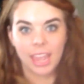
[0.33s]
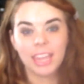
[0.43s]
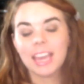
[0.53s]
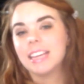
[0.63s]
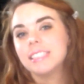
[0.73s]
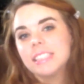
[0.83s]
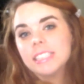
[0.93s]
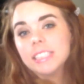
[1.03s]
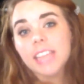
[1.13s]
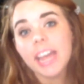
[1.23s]
Hey guys,
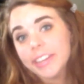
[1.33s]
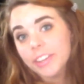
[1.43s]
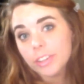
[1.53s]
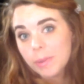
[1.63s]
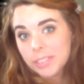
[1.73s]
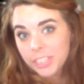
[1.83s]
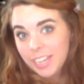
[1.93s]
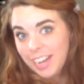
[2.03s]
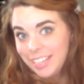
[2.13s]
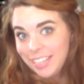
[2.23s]
this is Heidi and you're
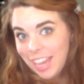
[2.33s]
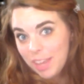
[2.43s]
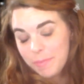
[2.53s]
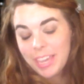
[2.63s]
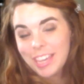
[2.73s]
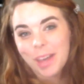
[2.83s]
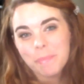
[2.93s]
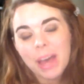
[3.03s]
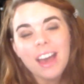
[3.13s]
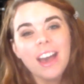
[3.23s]
watching Heidi K
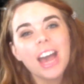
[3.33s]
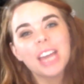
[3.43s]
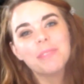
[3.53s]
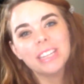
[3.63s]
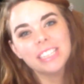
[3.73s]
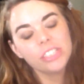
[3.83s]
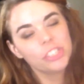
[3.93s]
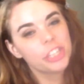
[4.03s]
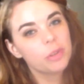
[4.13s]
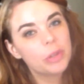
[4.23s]
Makeup. I wanted to
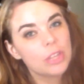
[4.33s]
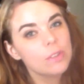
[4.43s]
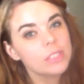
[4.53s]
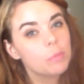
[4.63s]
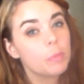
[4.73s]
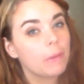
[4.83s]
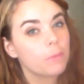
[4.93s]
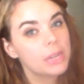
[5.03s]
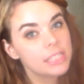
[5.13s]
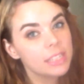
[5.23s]
share with you some of my
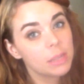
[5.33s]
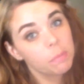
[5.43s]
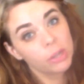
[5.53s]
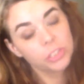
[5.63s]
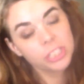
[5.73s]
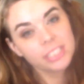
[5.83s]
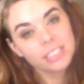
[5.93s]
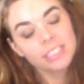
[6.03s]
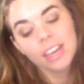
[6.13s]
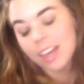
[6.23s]
recently
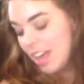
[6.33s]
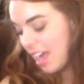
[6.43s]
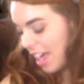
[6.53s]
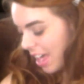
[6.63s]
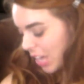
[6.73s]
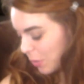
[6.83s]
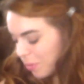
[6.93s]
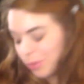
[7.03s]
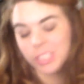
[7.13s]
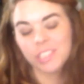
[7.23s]
purchased uh,
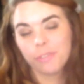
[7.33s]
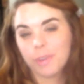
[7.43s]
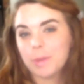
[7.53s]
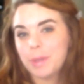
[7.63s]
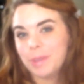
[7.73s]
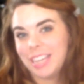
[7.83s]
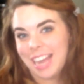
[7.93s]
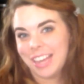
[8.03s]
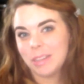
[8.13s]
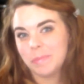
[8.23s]
cruelty-free beauty
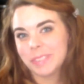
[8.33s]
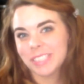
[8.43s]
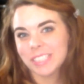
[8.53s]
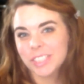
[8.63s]
items.